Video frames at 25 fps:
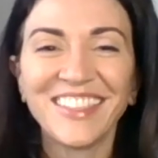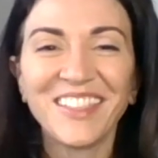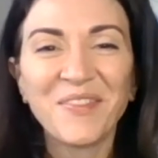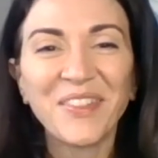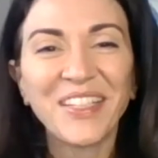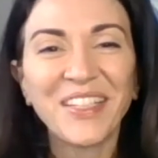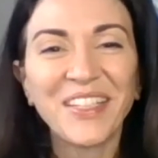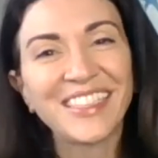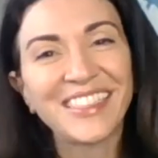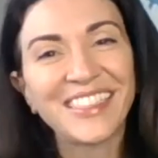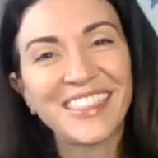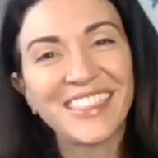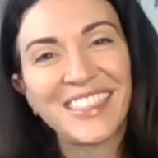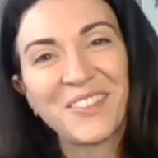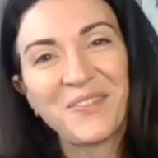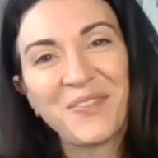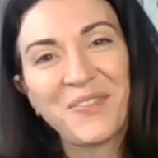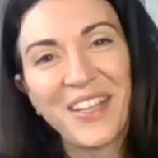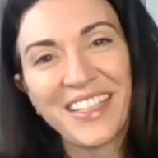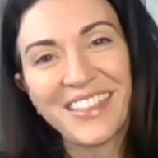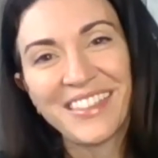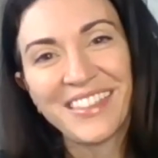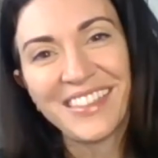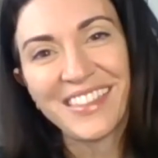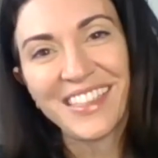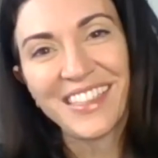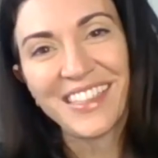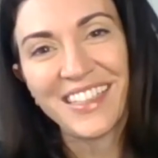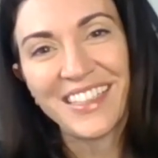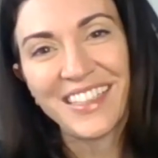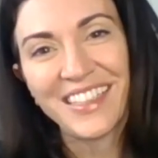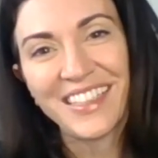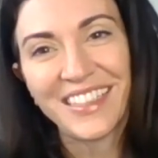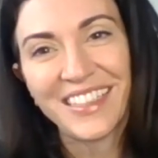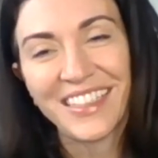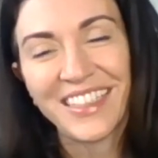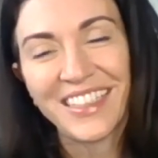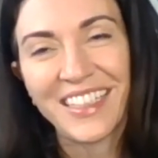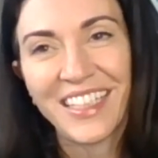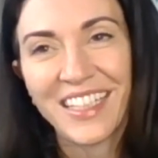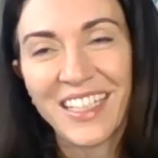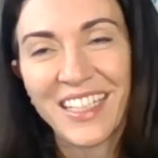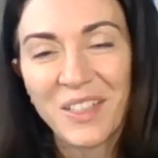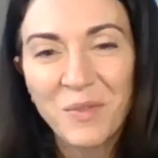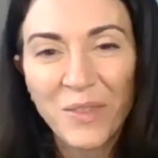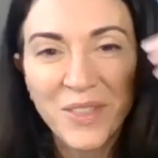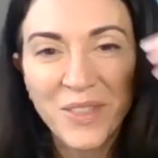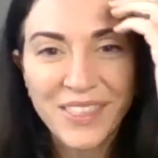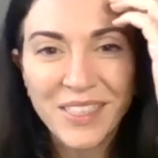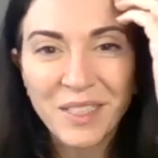because it depends on
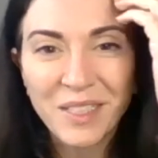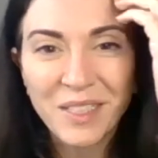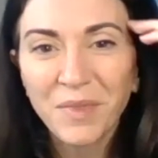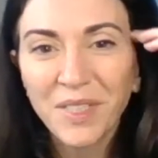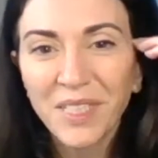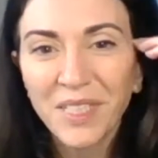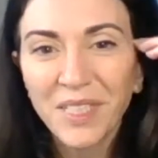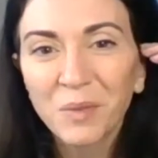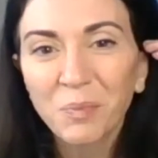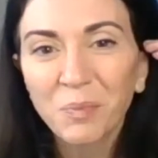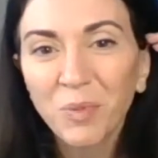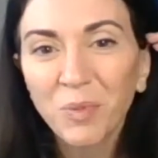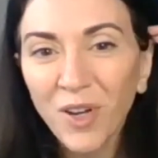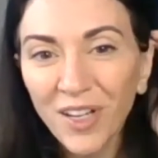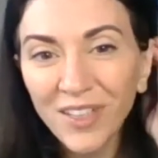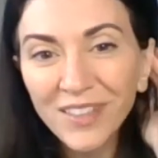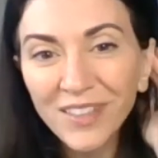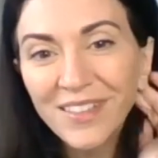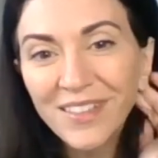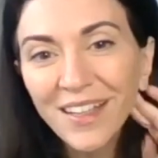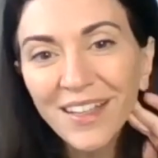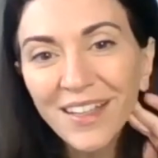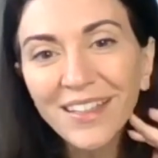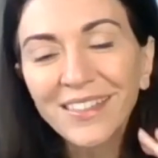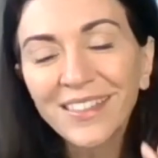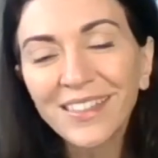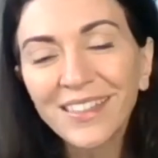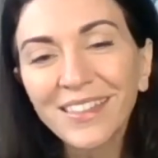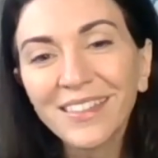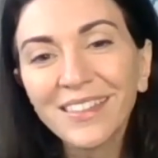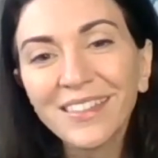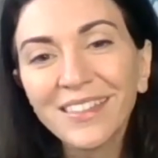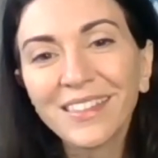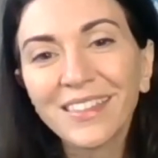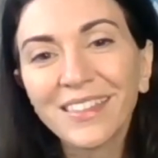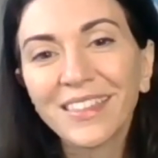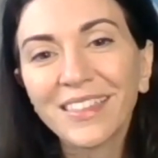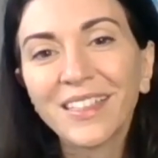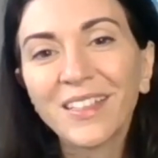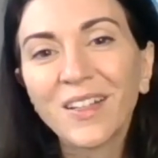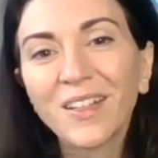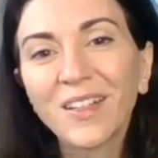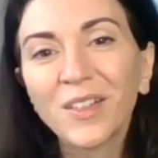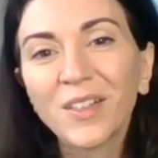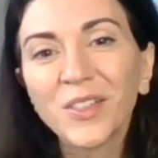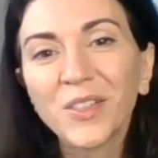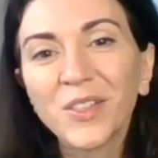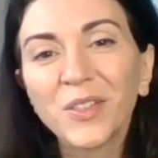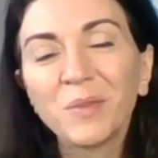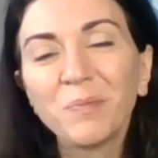what somebody's bra size is, and it
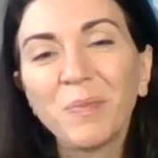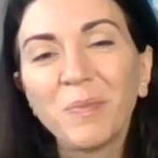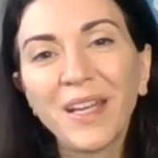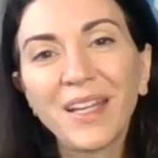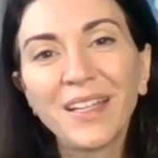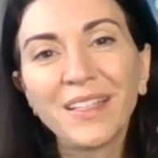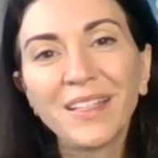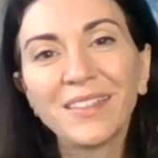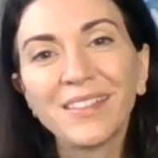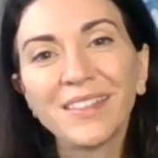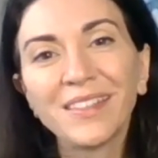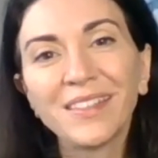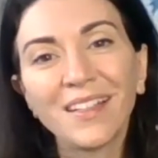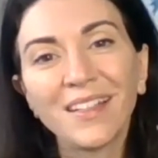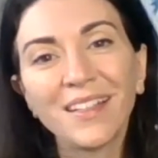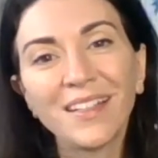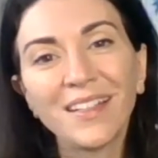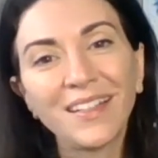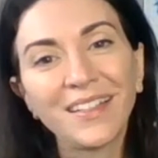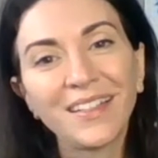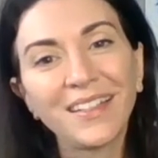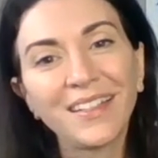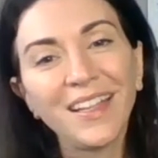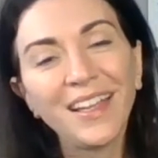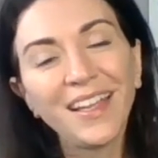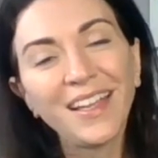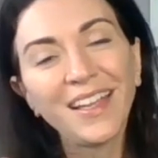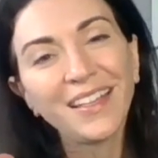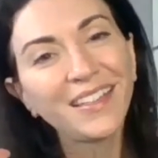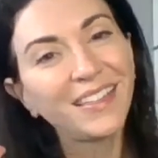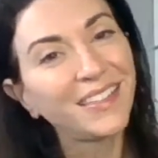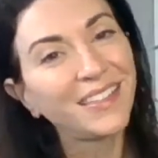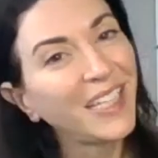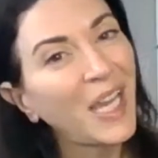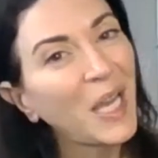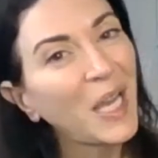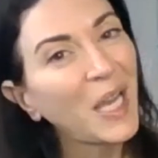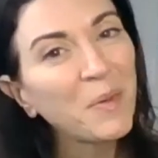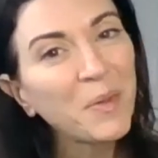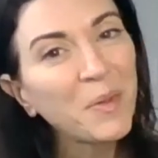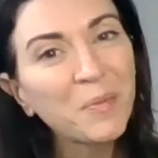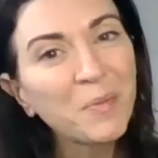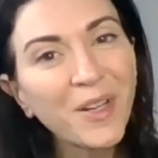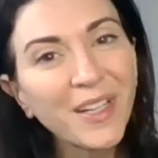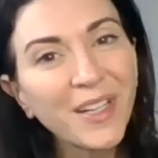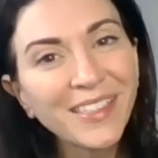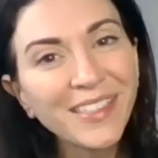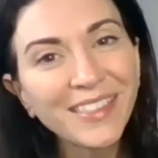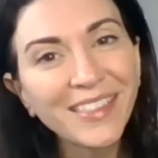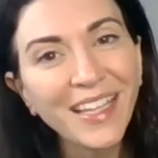also depends on the type of
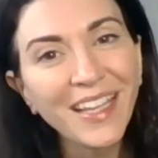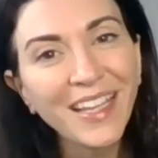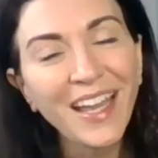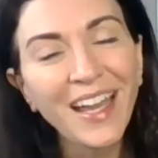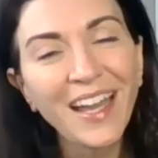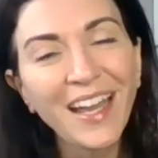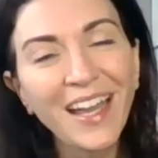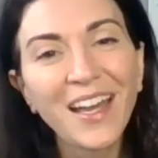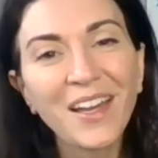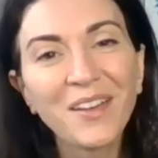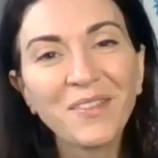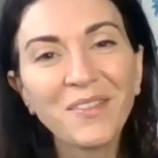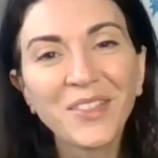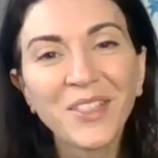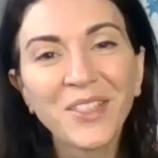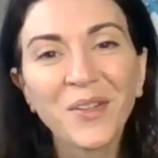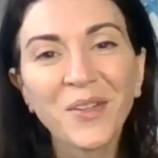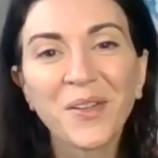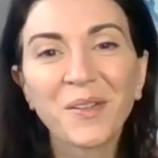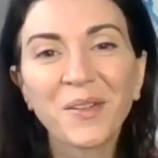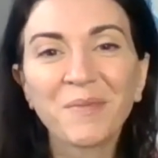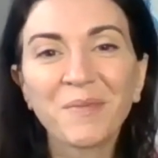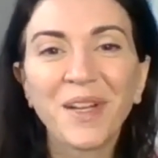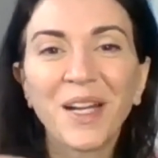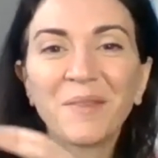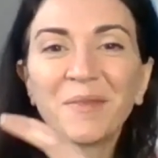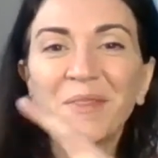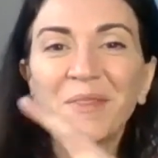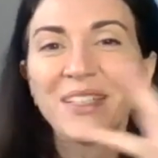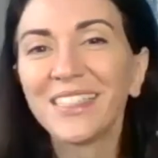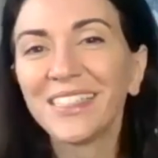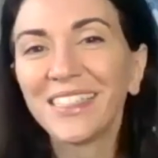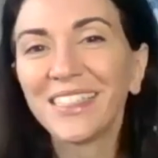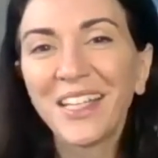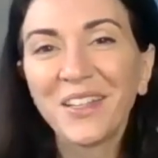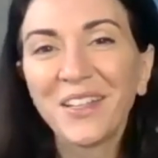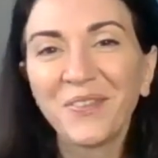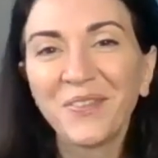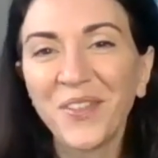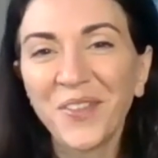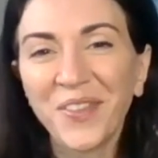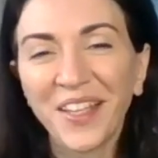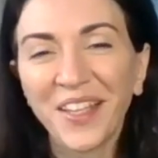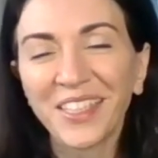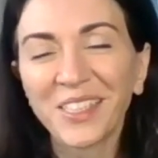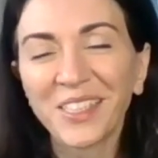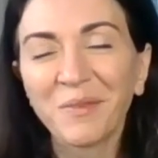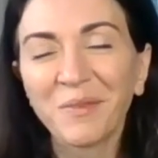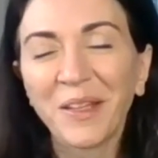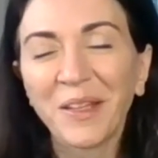breast they have. So I'm going to say a few
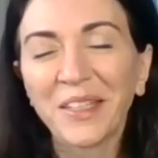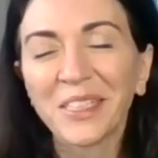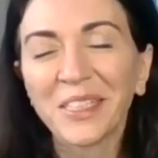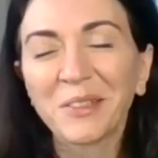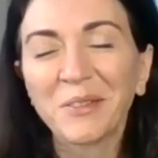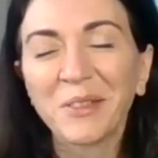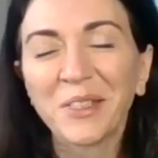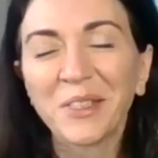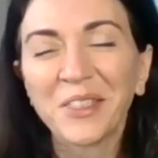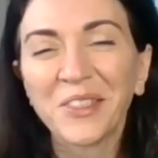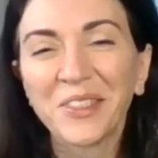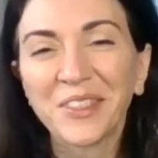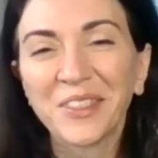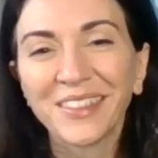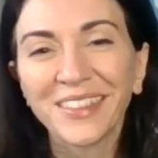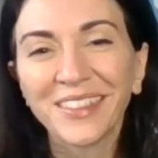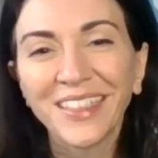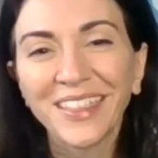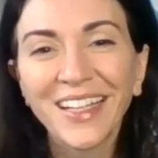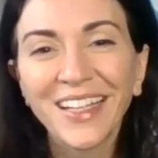things about this question.